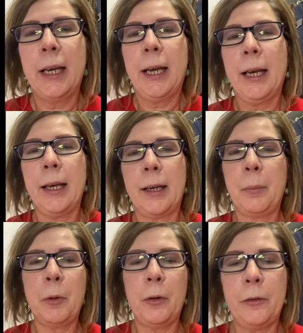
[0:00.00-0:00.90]
and
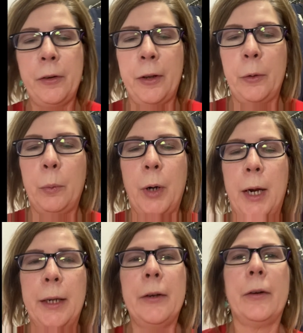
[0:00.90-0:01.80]
I'm going to tell you
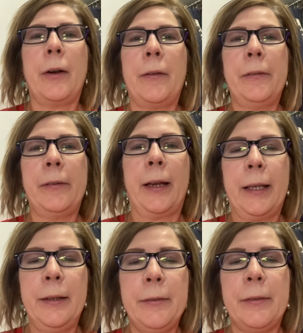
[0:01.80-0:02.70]
why here in a second.